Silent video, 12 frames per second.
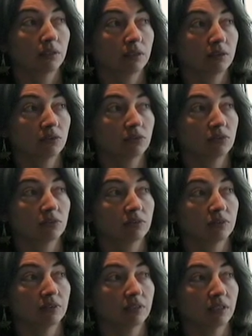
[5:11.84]
is
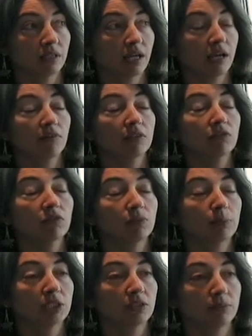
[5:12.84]
having
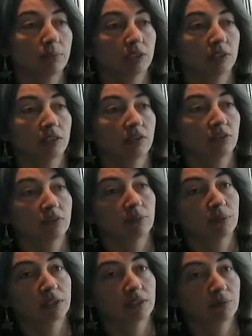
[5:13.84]
information about that is
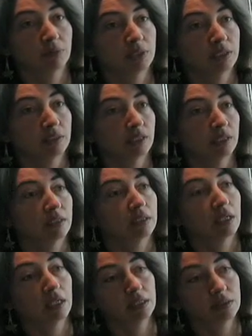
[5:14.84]
something that we can then
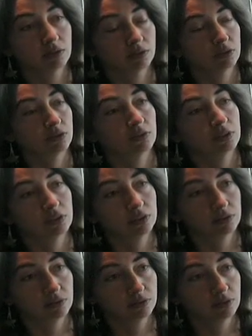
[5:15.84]
guide our
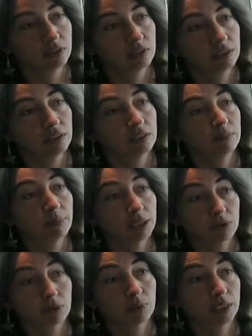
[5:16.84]
decisions in a
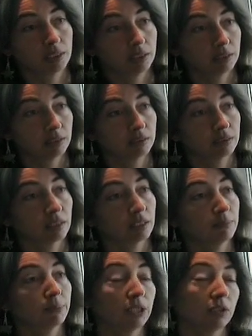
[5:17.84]
better way and
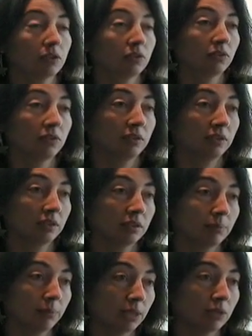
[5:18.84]
guide policy in a
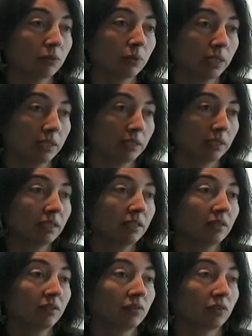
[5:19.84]
better way
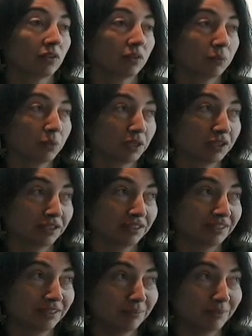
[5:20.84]
so that we can
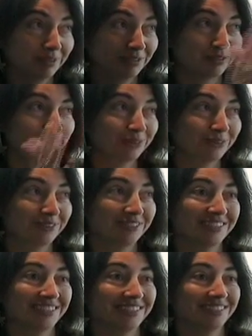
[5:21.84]
keep this whole
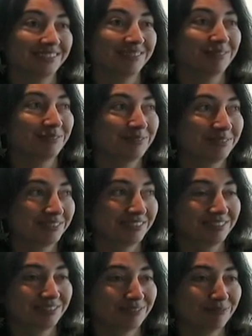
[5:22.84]
uh,
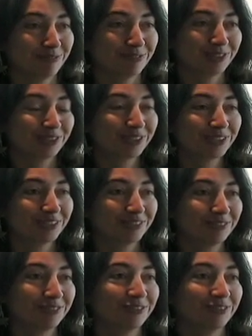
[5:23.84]
system
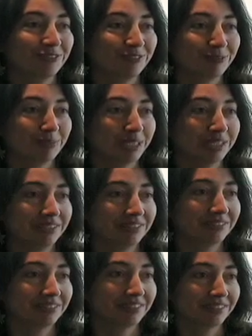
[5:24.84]
functional for, for many
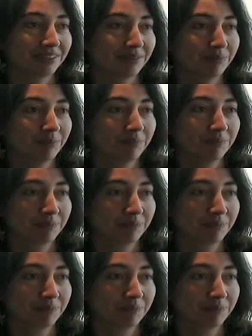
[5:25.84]
years to come.